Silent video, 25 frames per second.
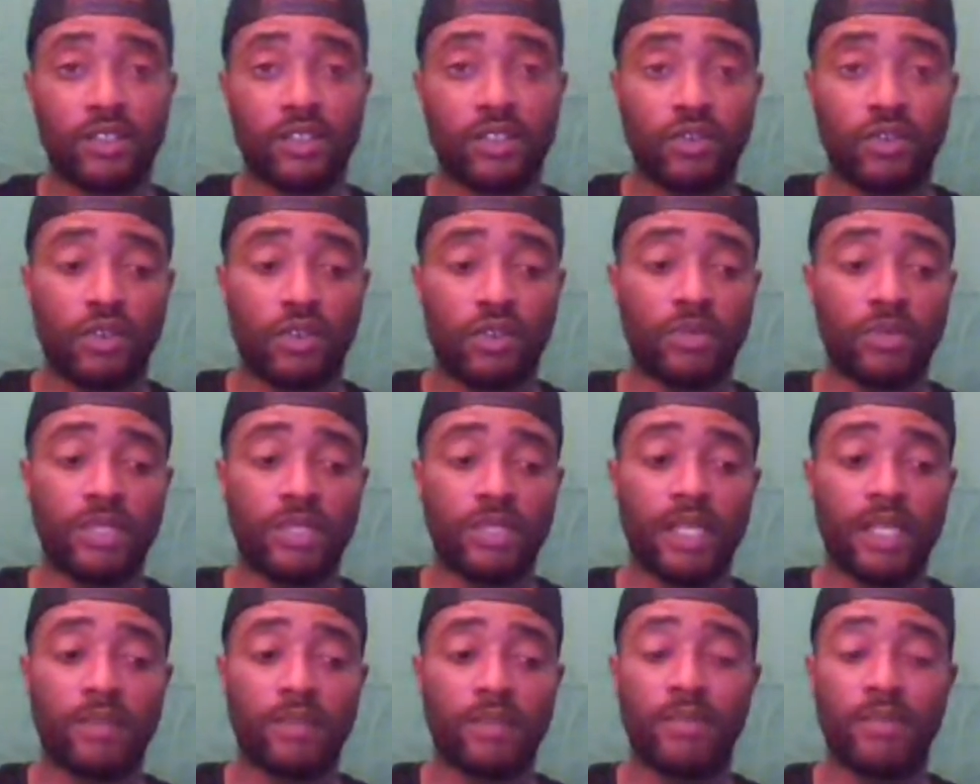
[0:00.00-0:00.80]
you know what I'm
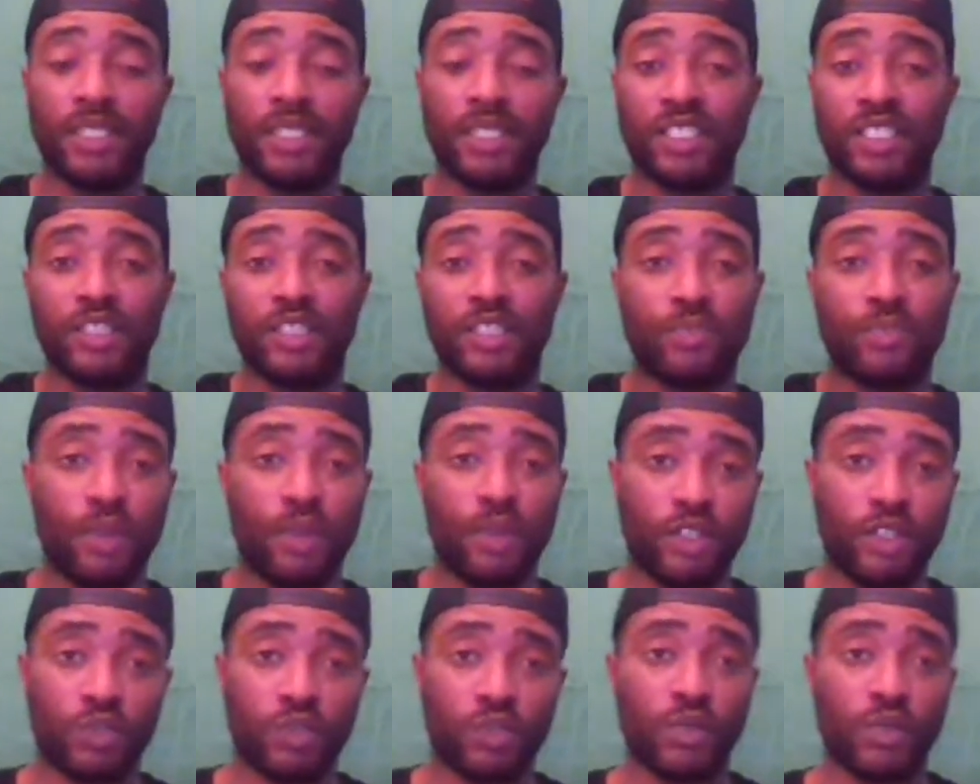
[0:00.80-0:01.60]
saying, business
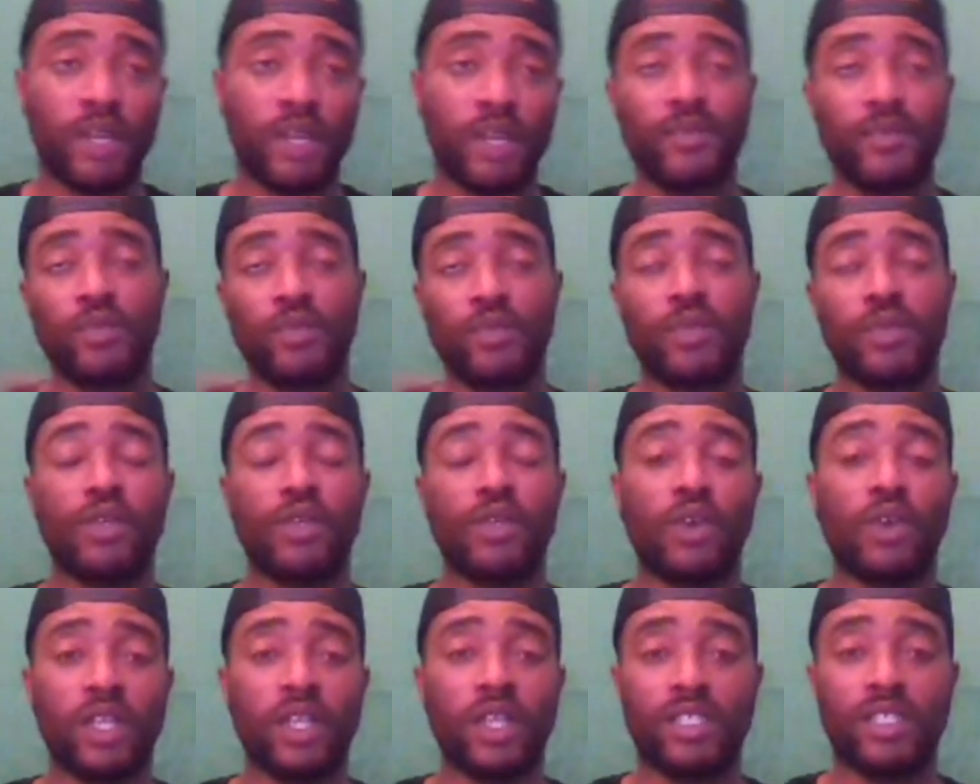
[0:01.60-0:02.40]
partners, whatever you want to
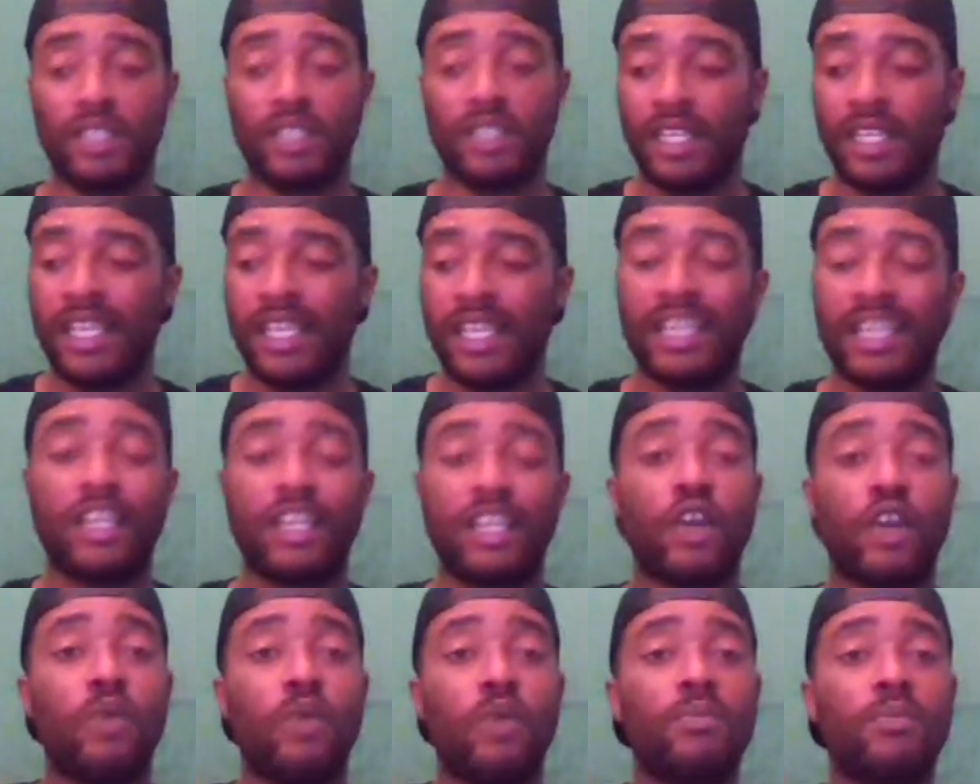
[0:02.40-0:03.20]
call it, it'll
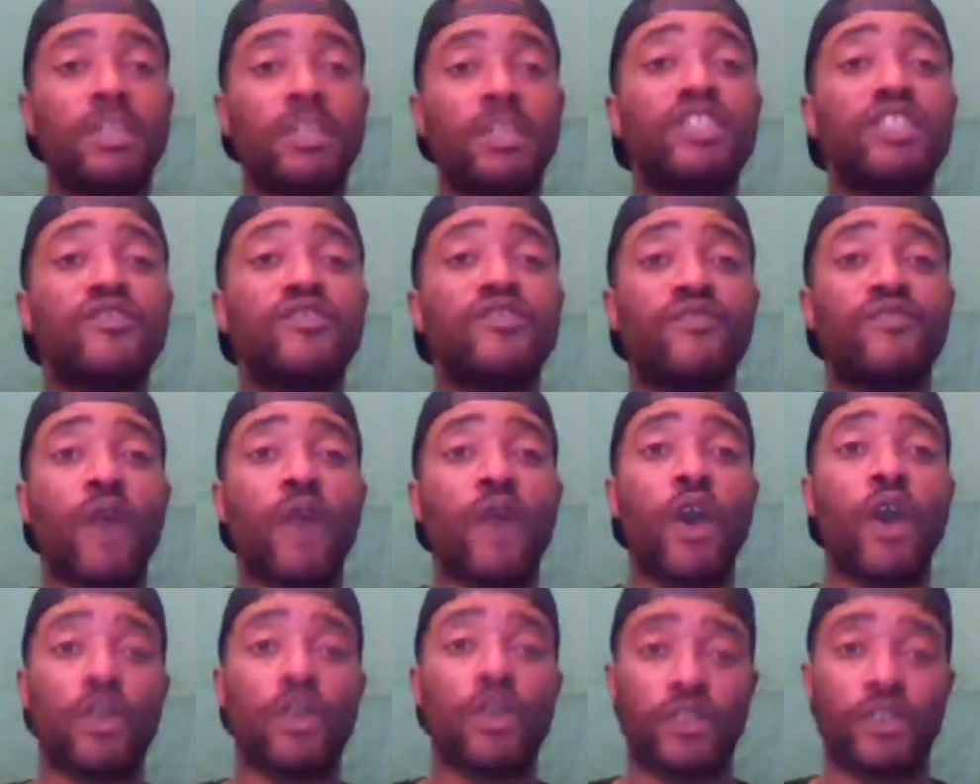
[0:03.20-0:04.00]
go much
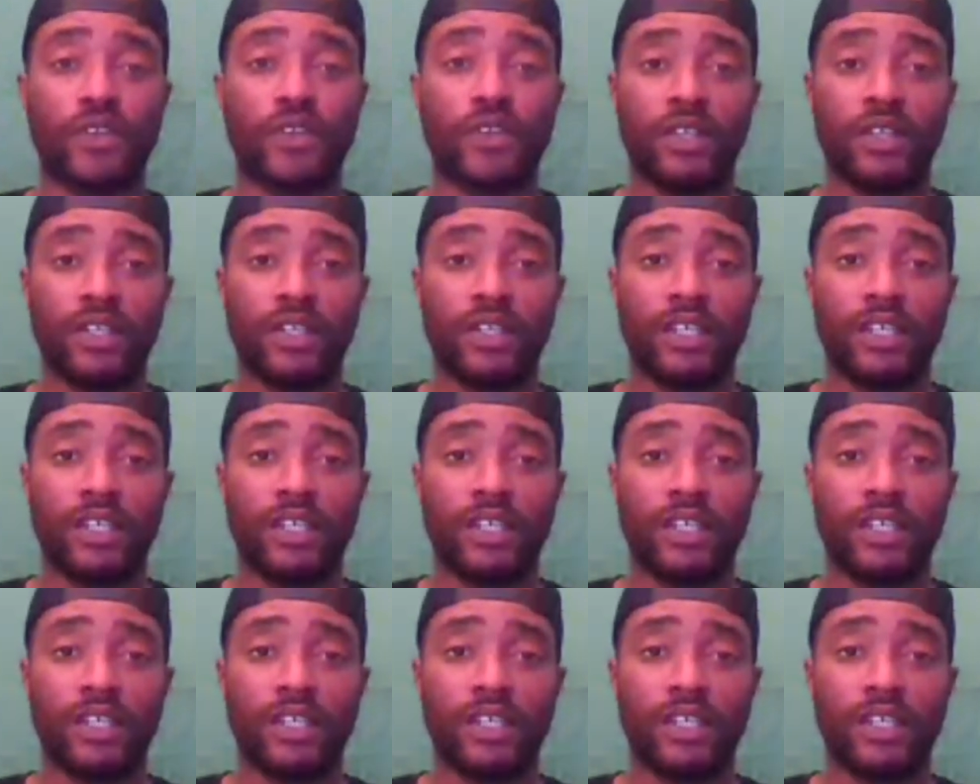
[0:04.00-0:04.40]
farther